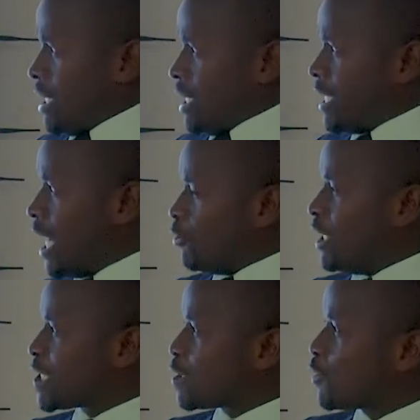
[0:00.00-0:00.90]
Now,
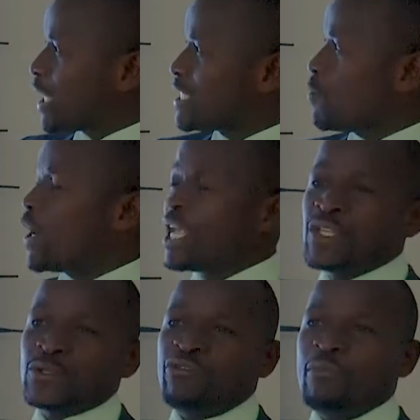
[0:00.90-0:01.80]
let's look at the
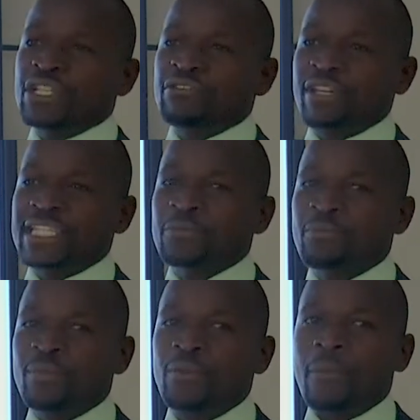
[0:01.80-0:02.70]
ways of motivating
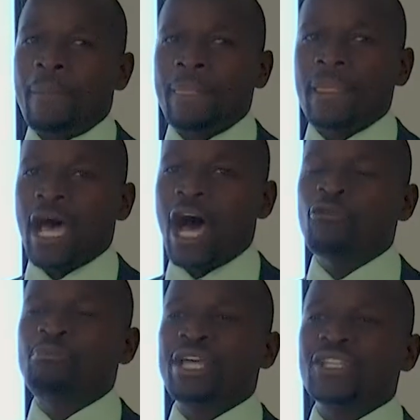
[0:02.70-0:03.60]
people.
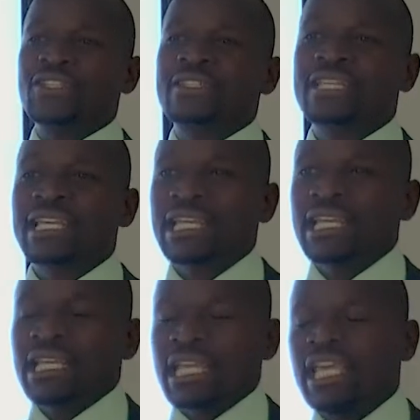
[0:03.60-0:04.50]
How best
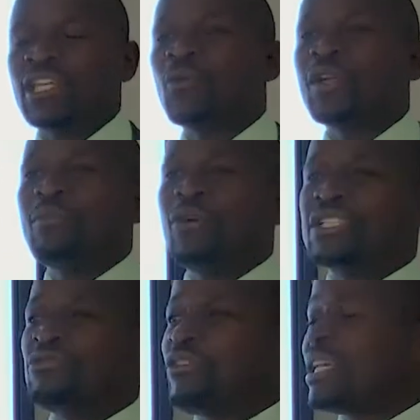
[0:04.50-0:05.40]
can we
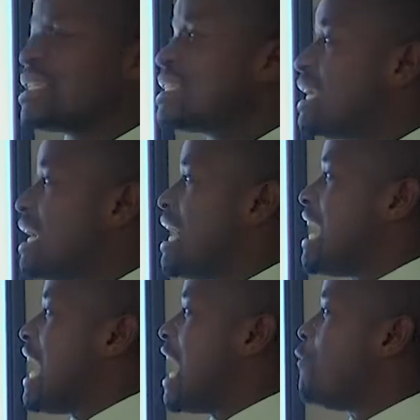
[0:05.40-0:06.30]
motivate
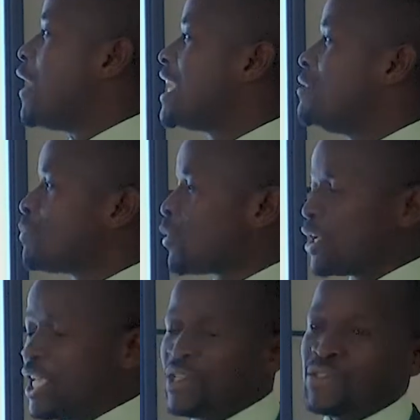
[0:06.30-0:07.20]
our
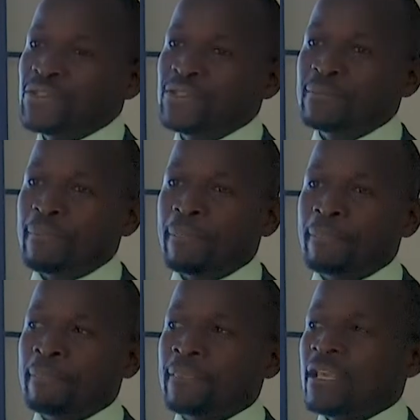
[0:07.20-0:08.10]
employees?
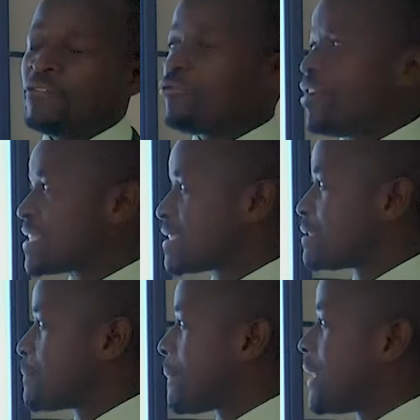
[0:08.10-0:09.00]

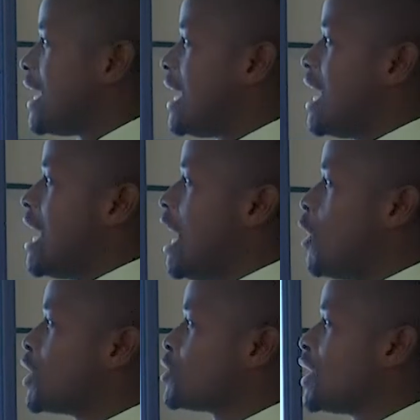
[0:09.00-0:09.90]
First,
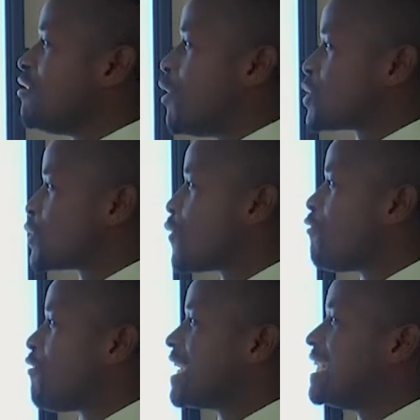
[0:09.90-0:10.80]
we do have what we
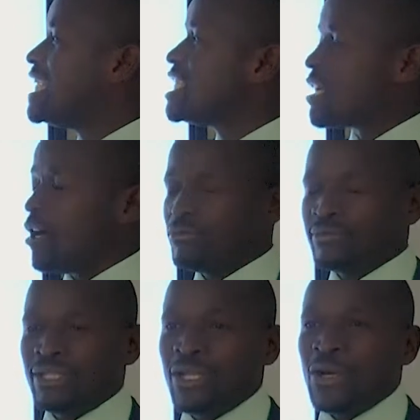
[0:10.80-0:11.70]
call
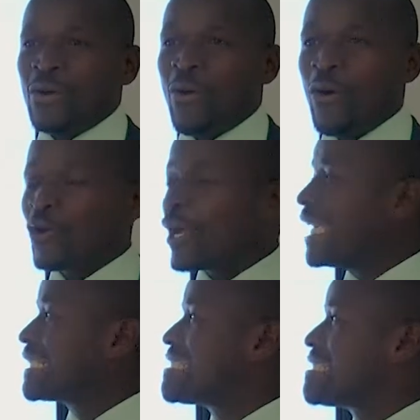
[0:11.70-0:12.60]
financial or
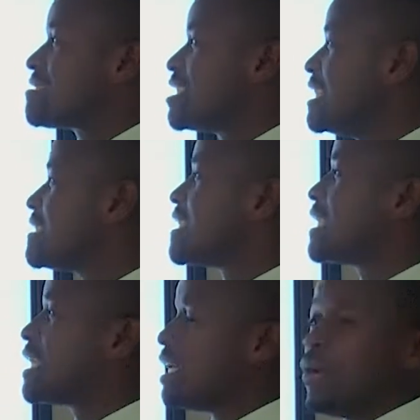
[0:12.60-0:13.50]

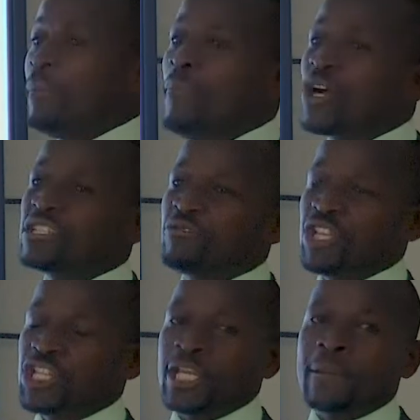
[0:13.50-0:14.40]
extrinsic
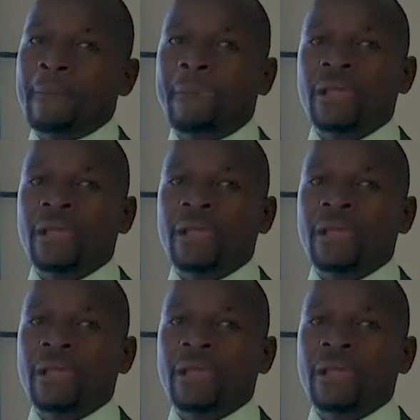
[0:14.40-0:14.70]
motivation.